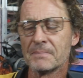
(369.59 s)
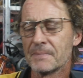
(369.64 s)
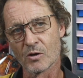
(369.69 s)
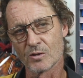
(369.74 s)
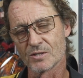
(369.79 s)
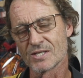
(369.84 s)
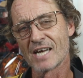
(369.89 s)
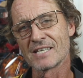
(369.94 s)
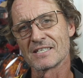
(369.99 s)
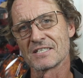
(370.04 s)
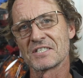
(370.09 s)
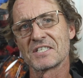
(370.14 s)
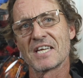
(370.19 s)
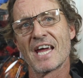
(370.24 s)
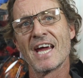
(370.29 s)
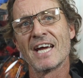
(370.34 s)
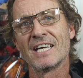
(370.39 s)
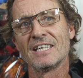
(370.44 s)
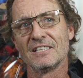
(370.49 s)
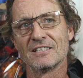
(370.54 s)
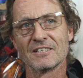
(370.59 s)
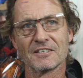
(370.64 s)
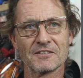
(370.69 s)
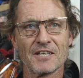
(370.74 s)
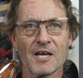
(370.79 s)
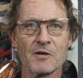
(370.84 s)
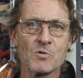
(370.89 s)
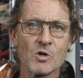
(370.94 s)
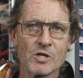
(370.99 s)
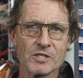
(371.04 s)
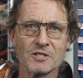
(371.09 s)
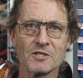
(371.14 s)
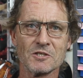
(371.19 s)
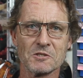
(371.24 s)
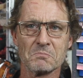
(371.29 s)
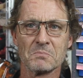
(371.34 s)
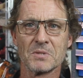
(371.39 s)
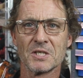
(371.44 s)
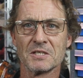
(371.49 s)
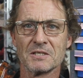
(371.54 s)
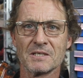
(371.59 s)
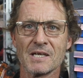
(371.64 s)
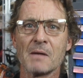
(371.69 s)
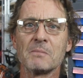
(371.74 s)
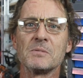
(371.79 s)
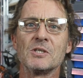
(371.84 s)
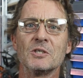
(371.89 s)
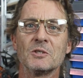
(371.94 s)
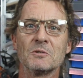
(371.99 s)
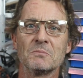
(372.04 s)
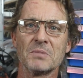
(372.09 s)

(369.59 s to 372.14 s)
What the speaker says: I was understanding that they weren't using BMW,